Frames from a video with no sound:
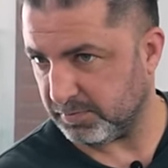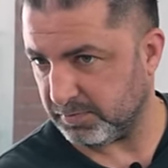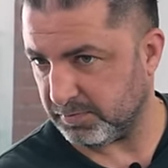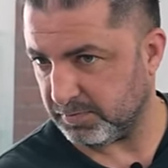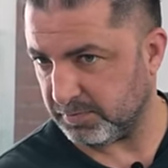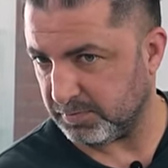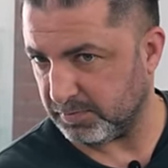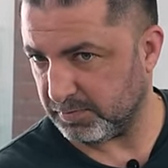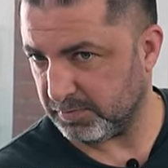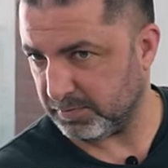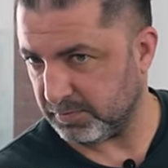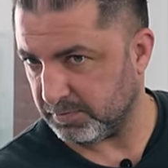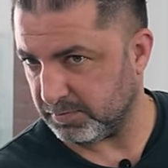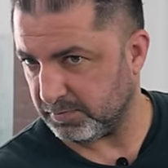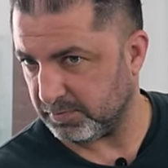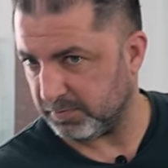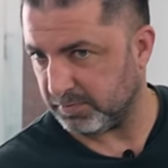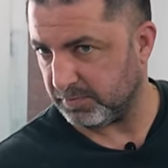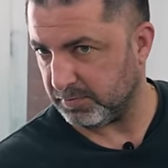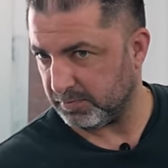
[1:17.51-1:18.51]
and
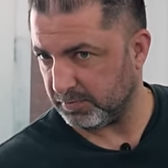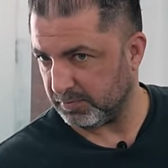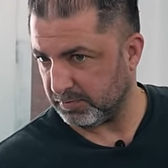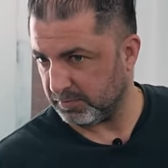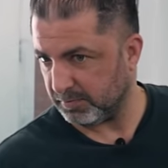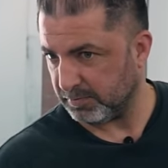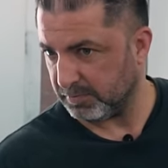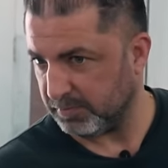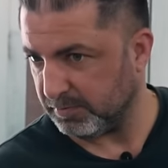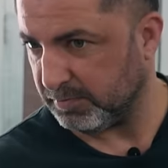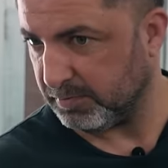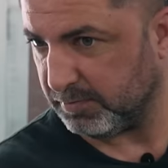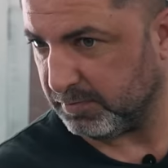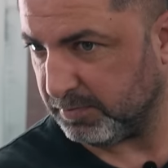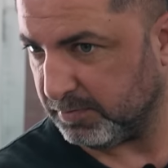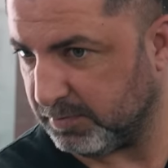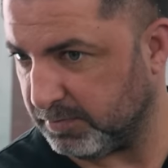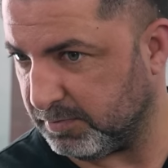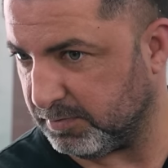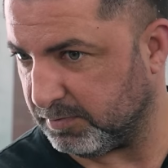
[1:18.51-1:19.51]
very classy.
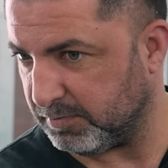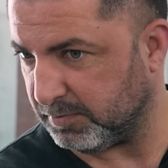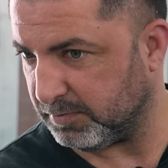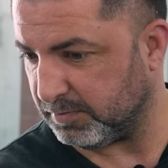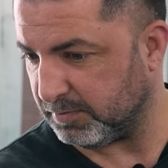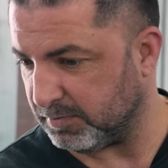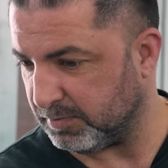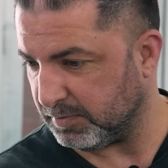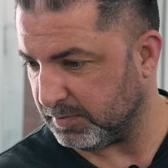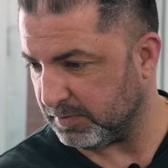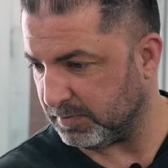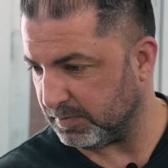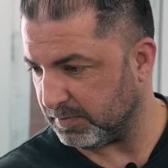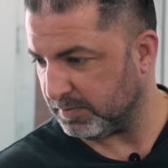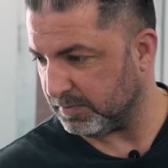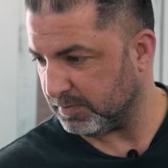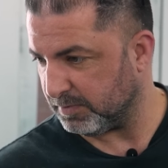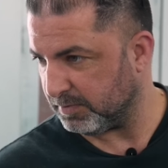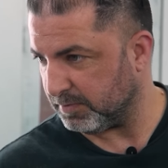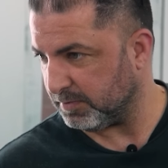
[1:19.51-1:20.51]
So
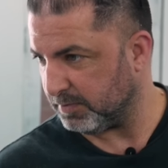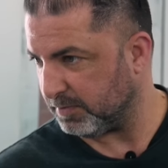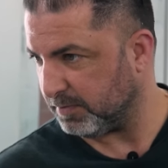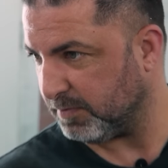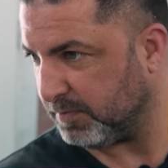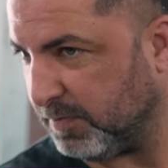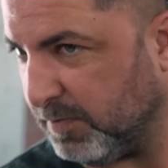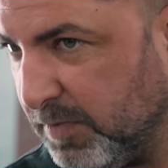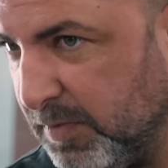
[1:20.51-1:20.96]
let's do